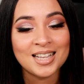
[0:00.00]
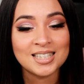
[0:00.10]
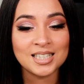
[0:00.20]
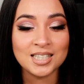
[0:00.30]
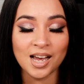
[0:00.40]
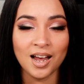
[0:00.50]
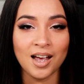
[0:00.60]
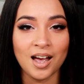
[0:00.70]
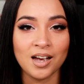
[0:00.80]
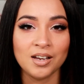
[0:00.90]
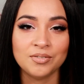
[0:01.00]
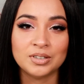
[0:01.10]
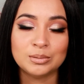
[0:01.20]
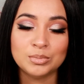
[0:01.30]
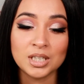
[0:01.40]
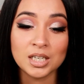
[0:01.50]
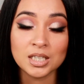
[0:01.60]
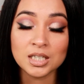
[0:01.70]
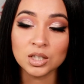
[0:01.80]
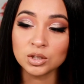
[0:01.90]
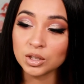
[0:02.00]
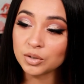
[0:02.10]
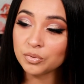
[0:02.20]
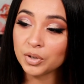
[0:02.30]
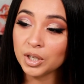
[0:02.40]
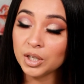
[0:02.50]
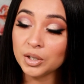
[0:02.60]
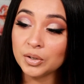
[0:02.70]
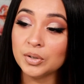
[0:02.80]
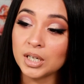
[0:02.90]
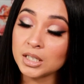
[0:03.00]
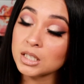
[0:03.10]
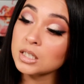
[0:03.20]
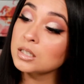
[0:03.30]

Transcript: Today I filmed this look for you. It